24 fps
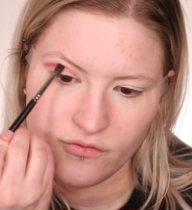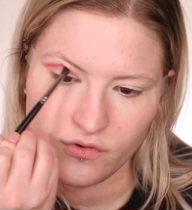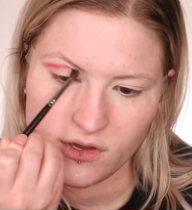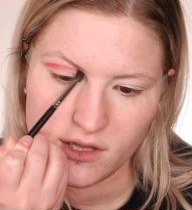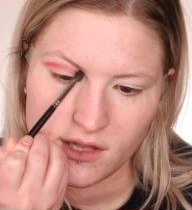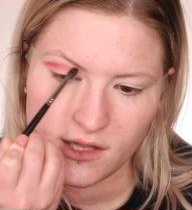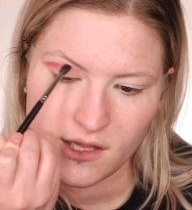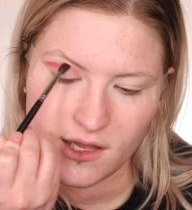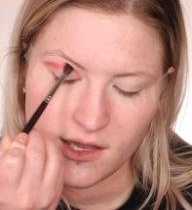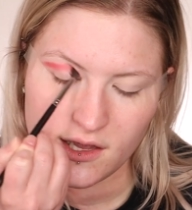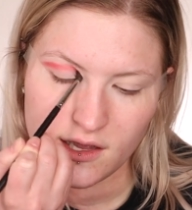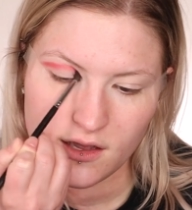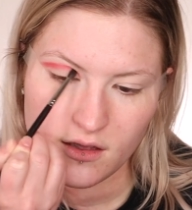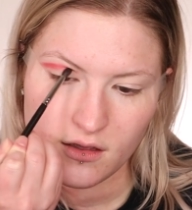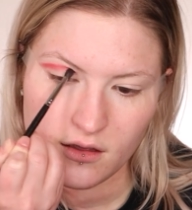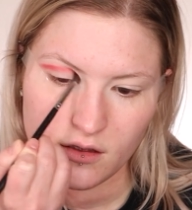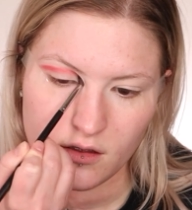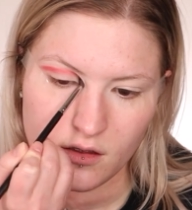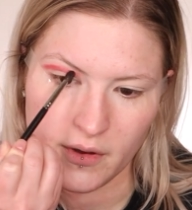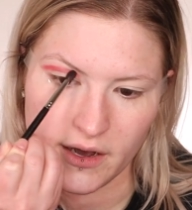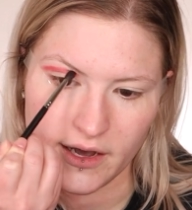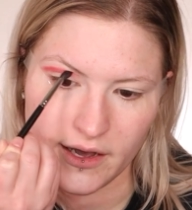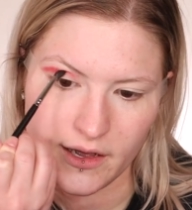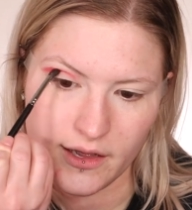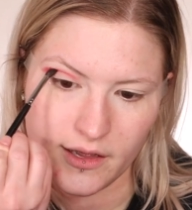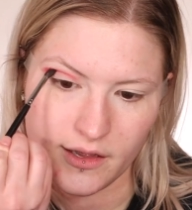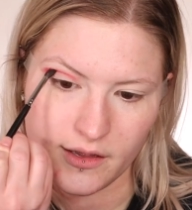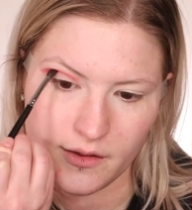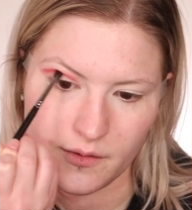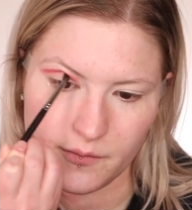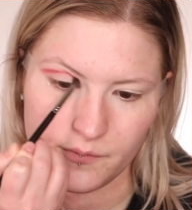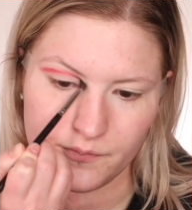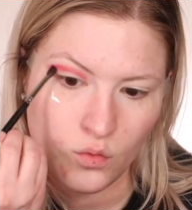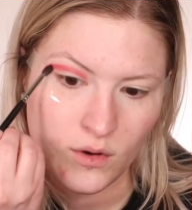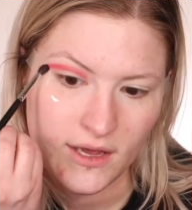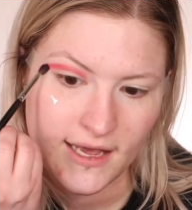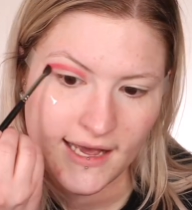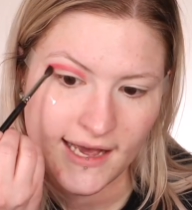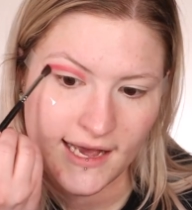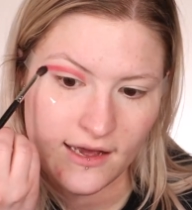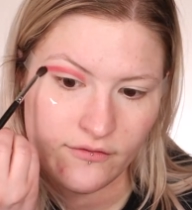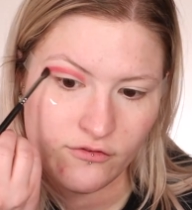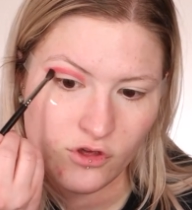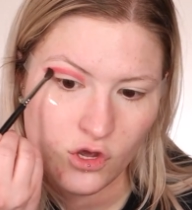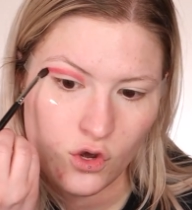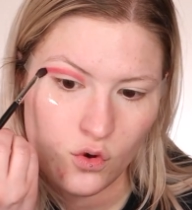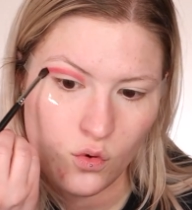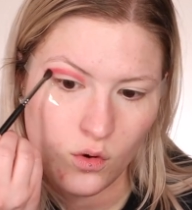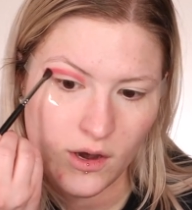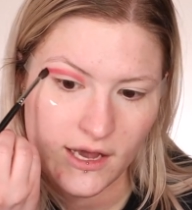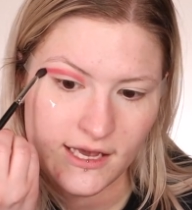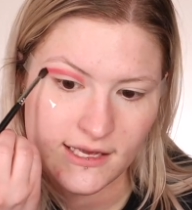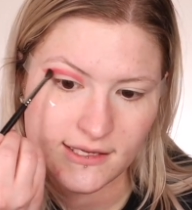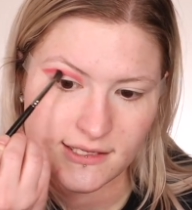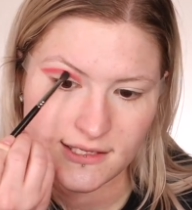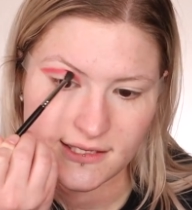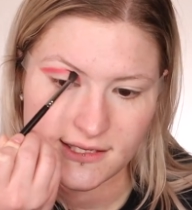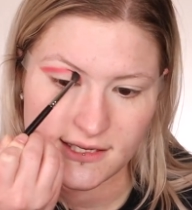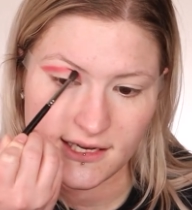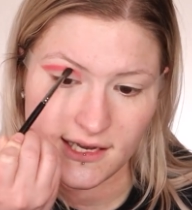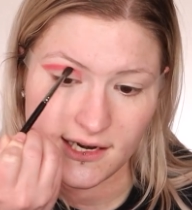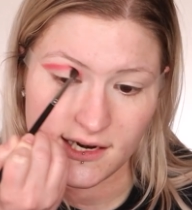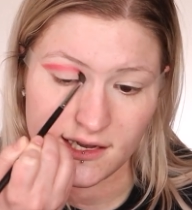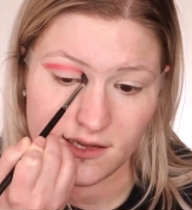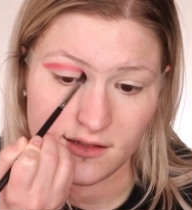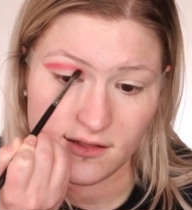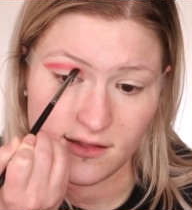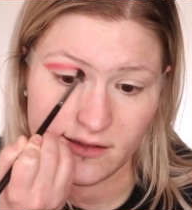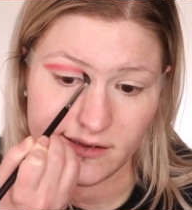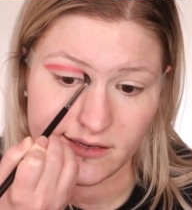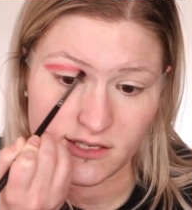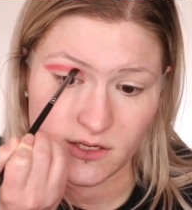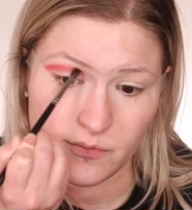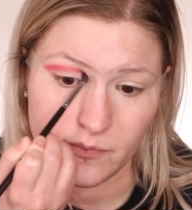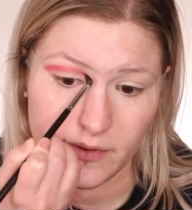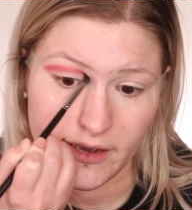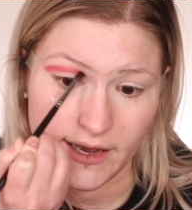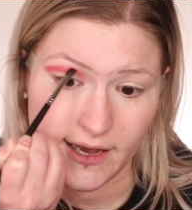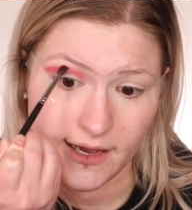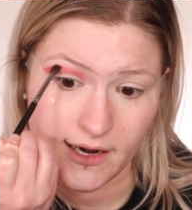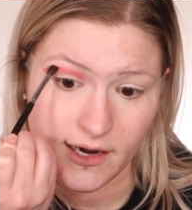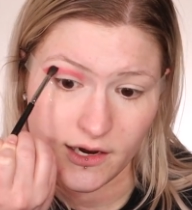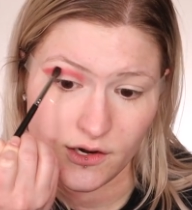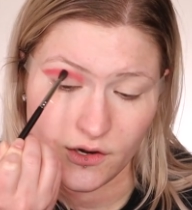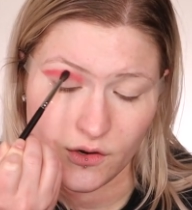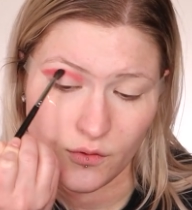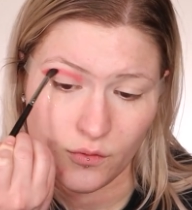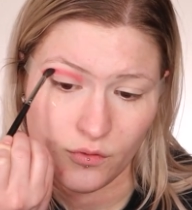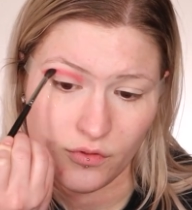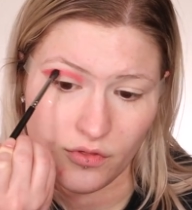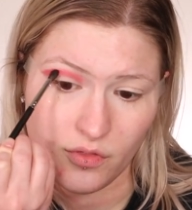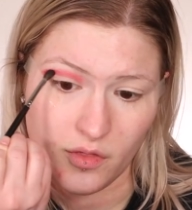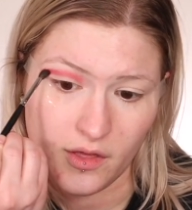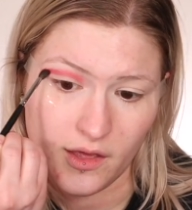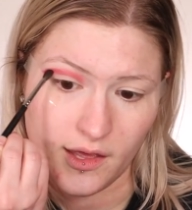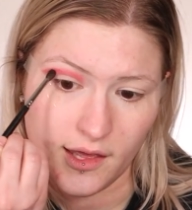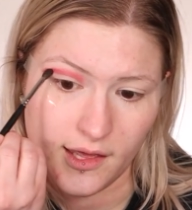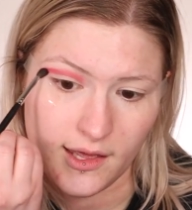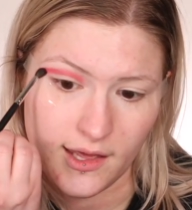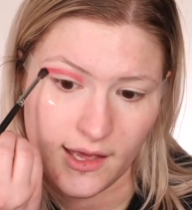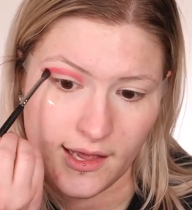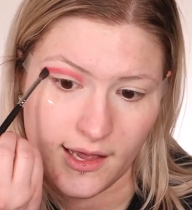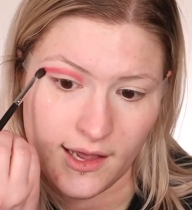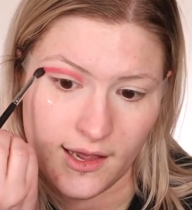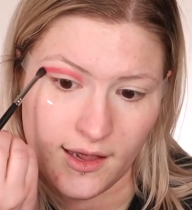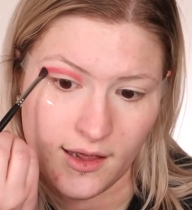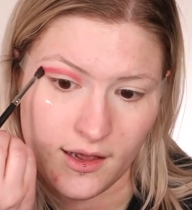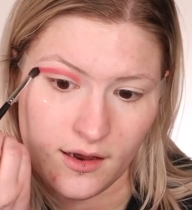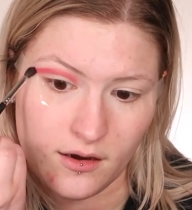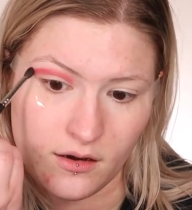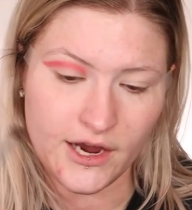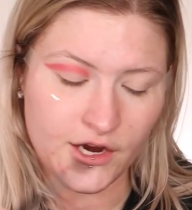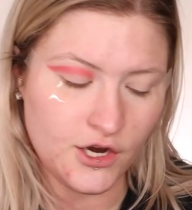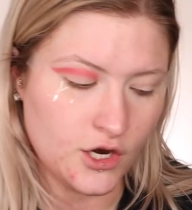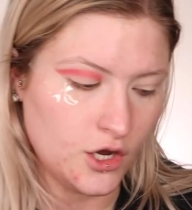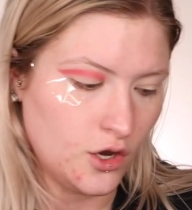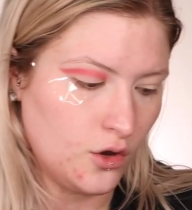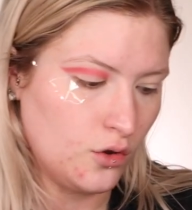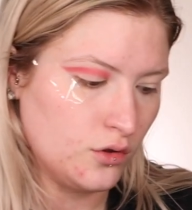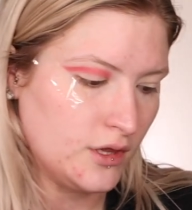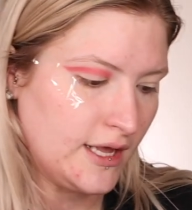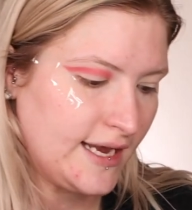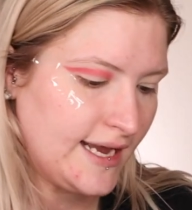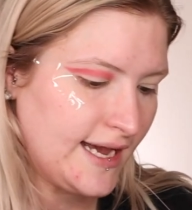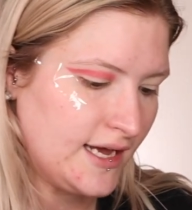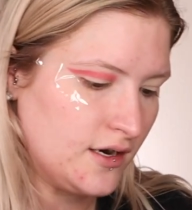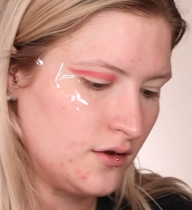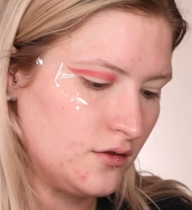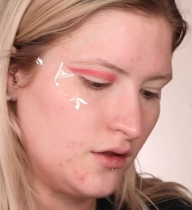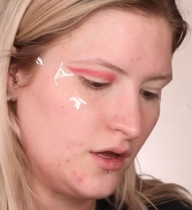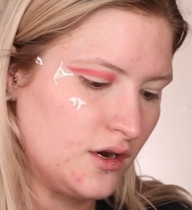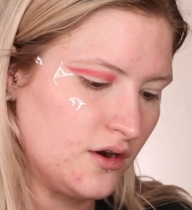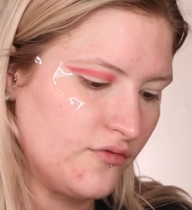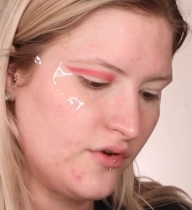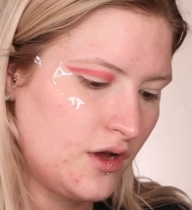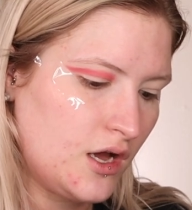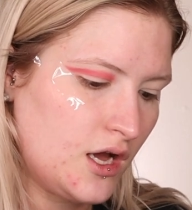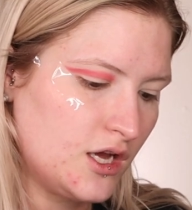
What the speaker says: everything, but we haven't quite seen it this bad, I don't think. And I know like at a lot of